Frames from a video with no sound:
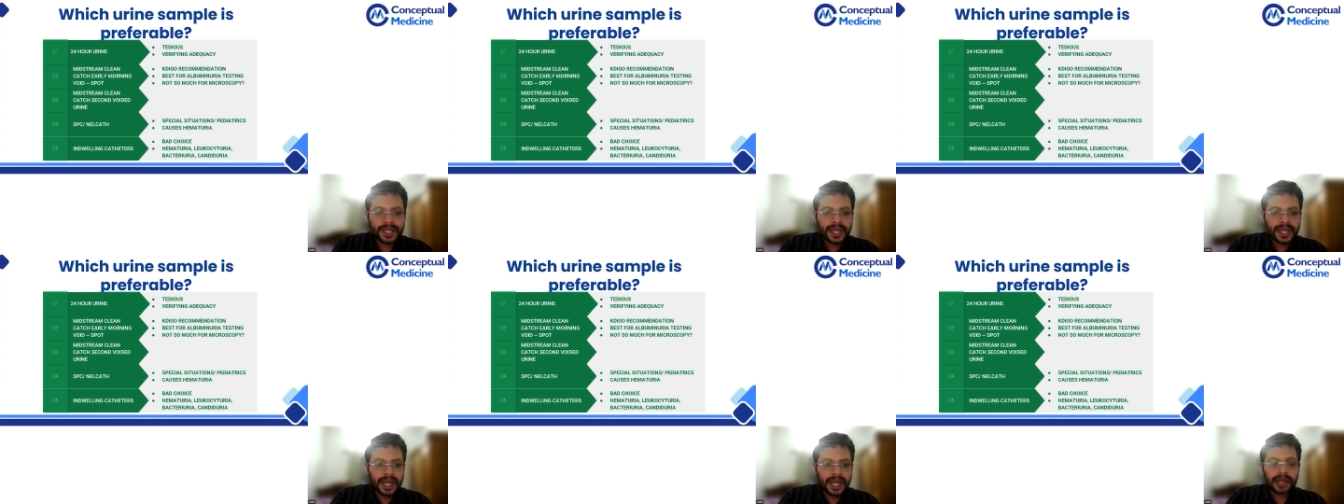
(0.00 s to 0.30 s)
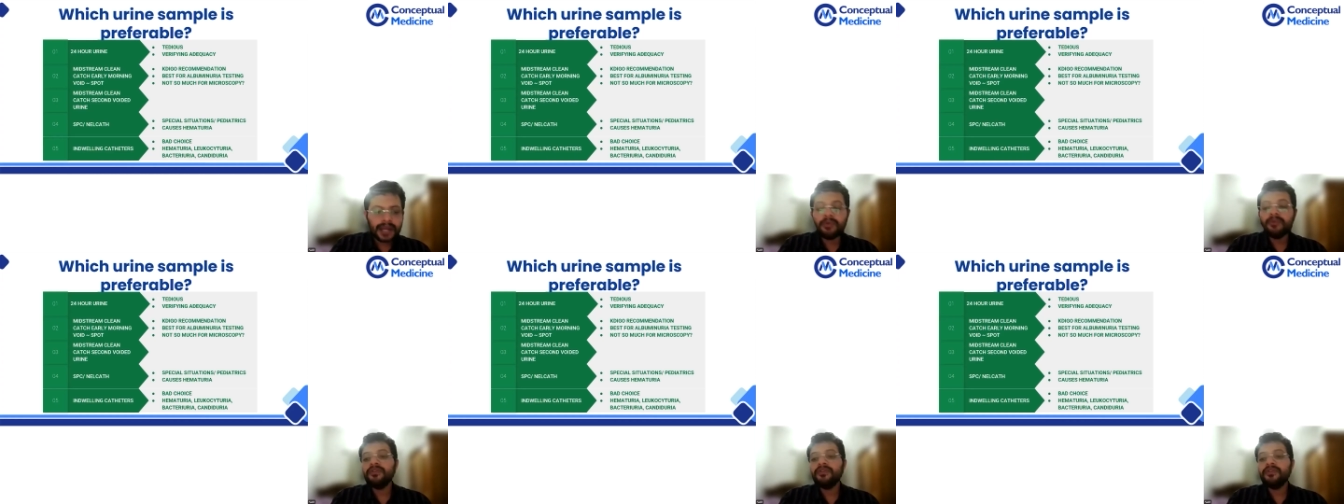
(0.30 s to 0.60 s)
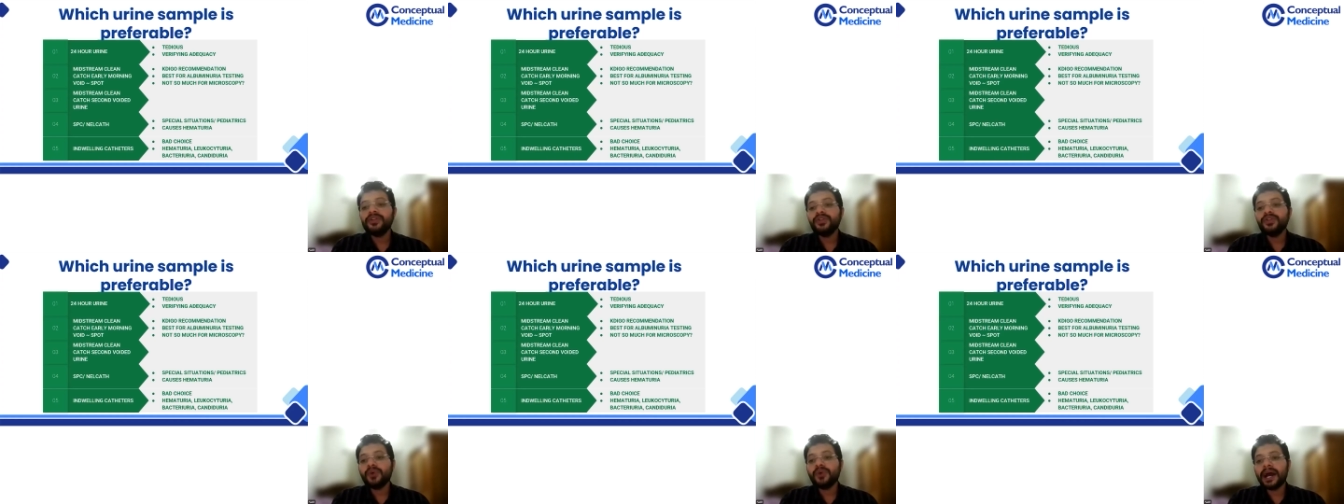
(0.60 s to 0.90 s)
And number four,
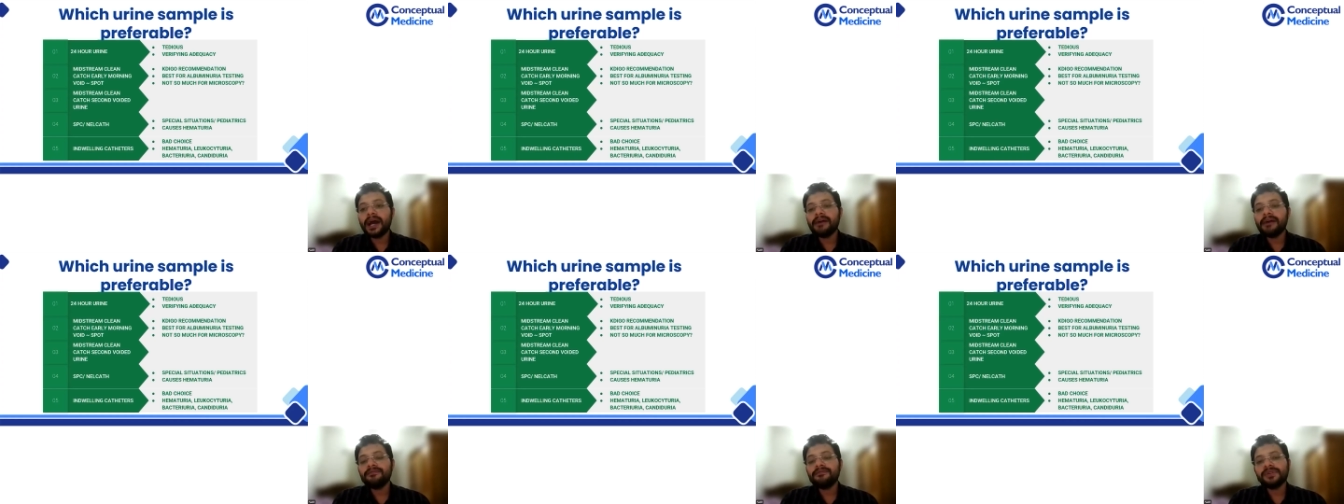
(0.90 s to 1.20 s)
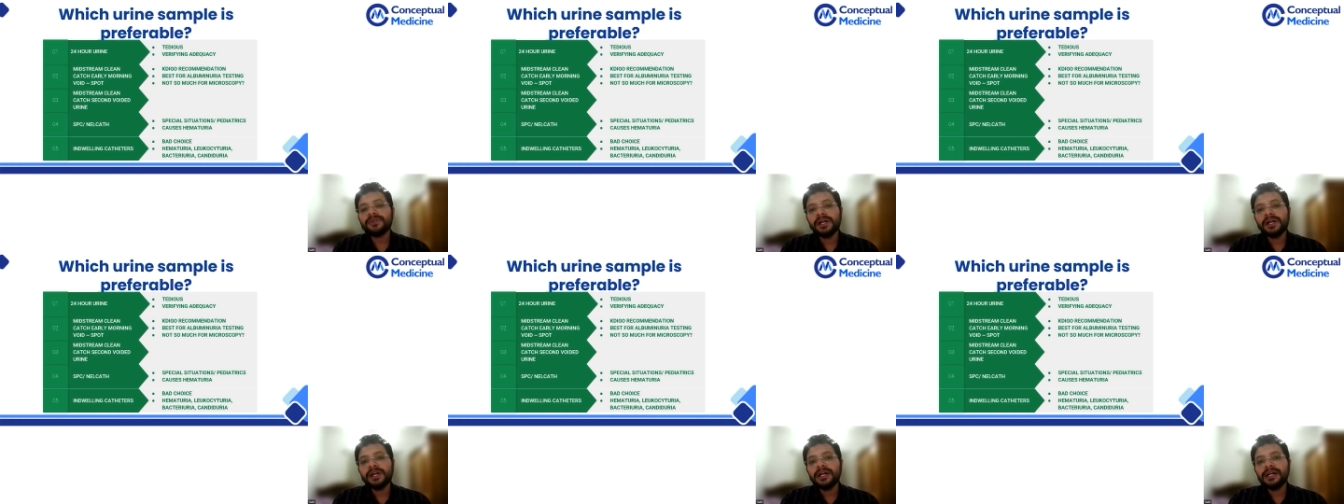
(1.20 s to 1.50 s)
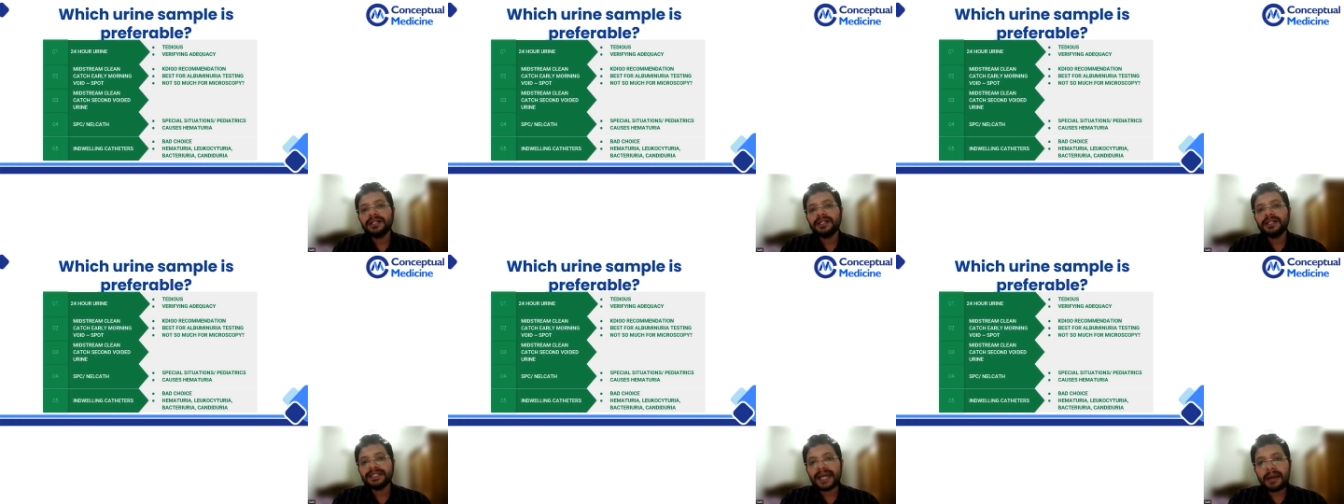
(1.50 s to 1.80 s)
you have a
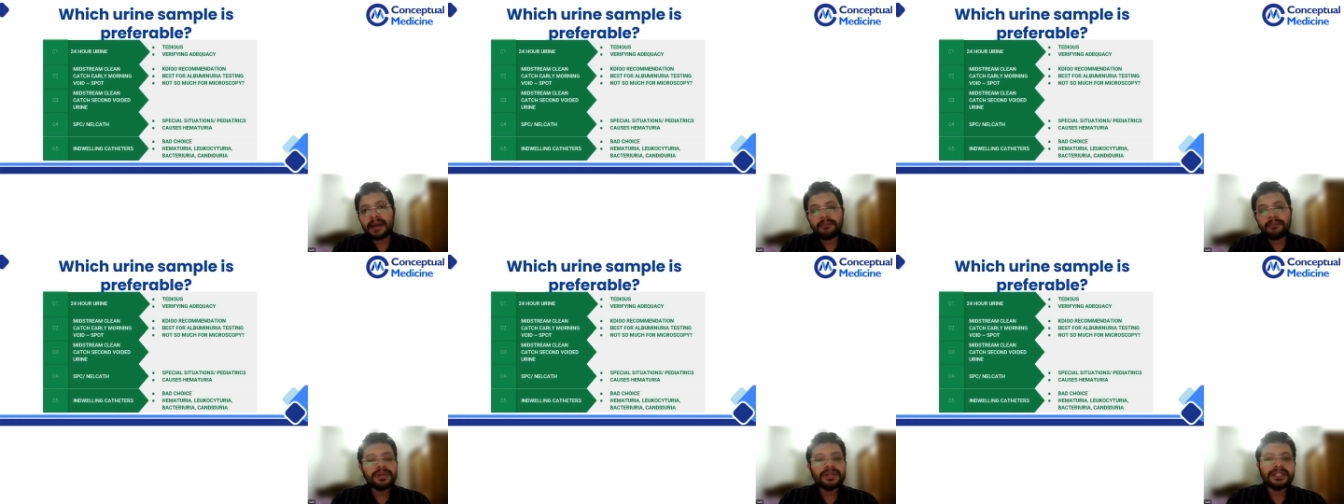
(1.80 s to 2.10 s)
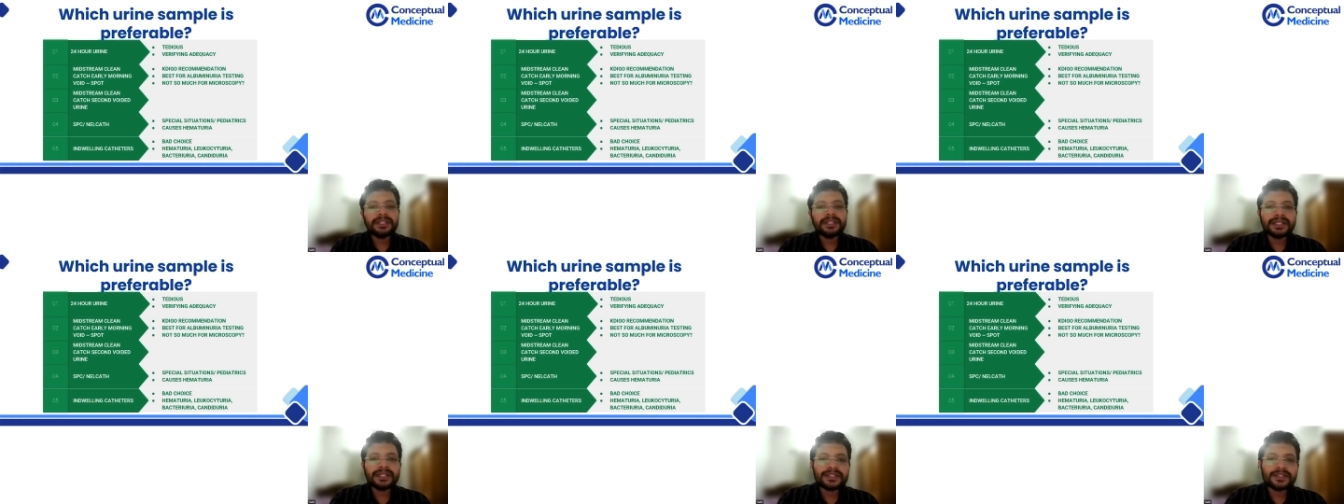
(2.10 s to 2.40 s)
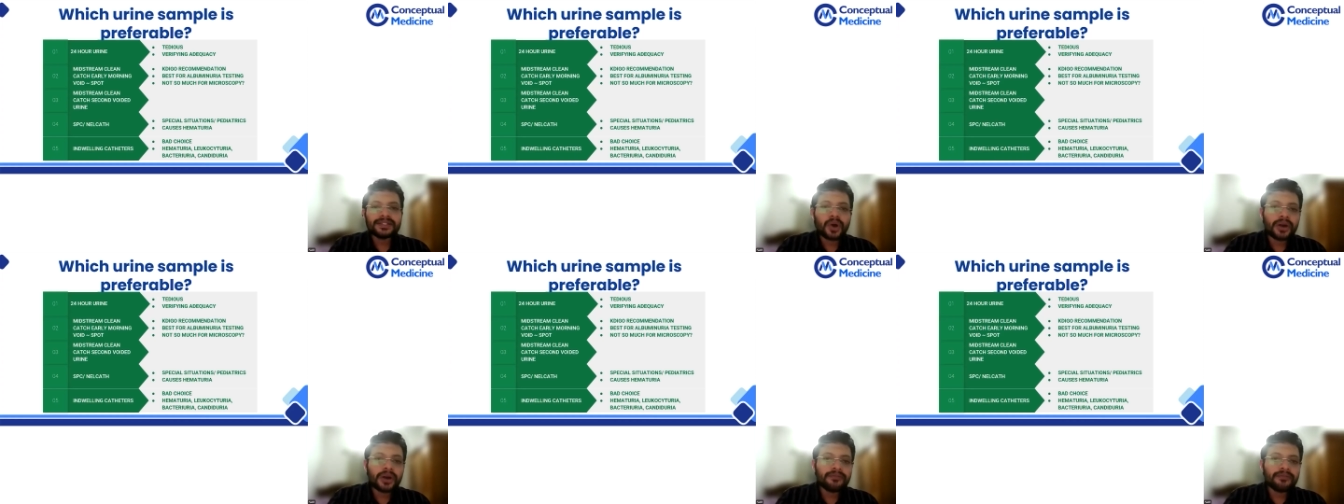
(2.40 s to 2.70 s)
sample that is
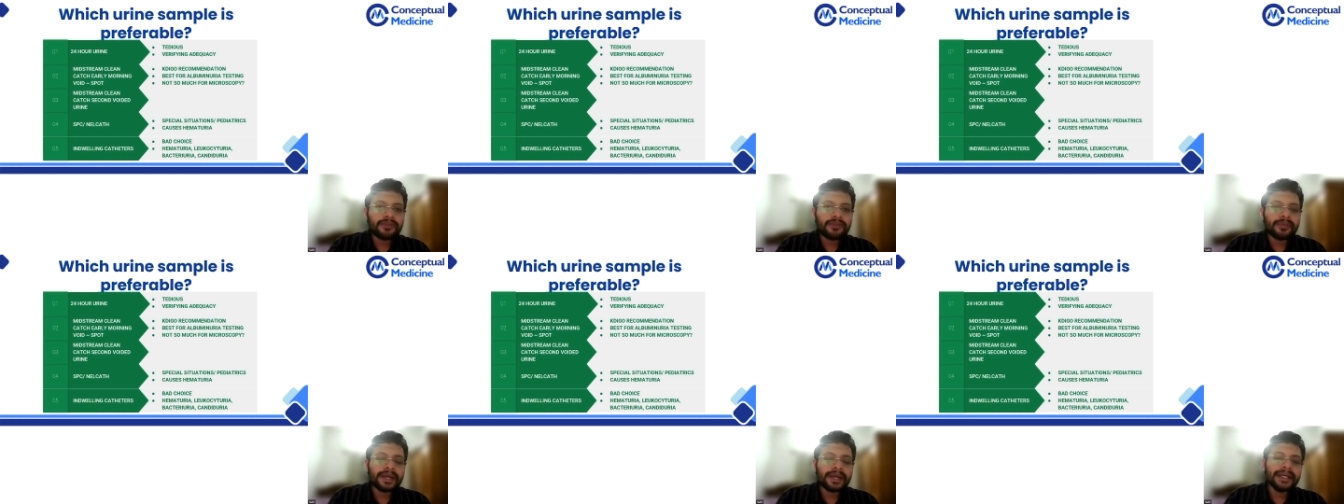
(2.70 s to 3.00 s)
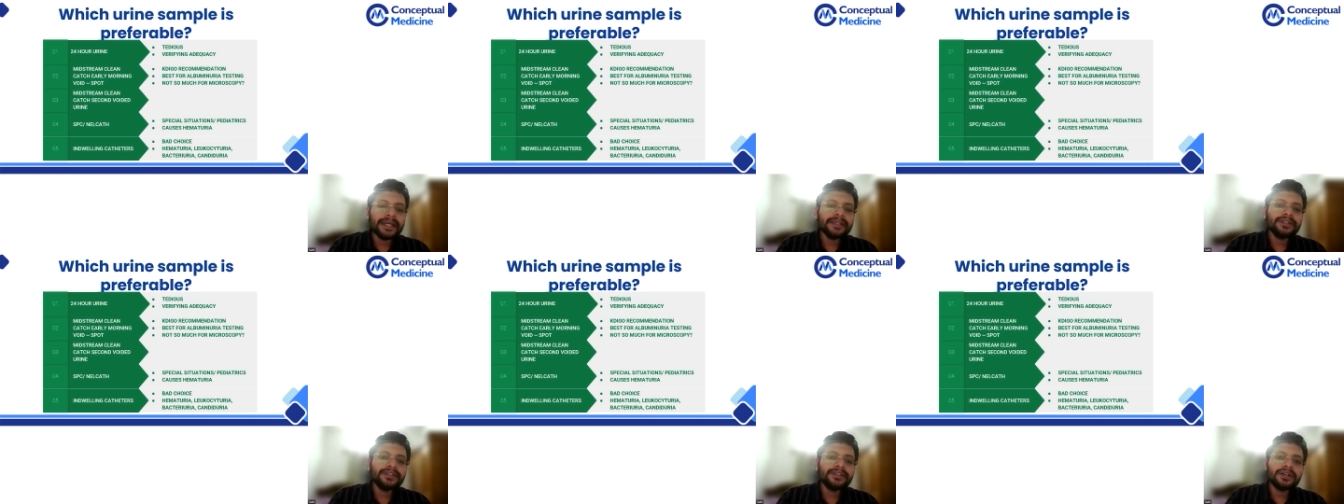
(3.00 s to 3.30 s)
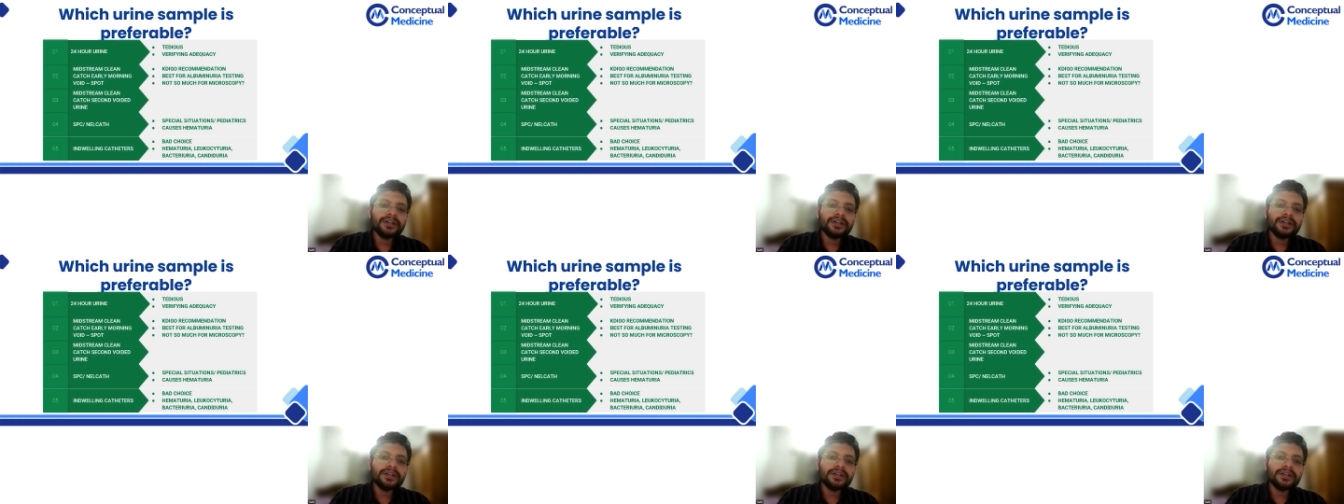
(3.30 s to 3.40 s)
got from either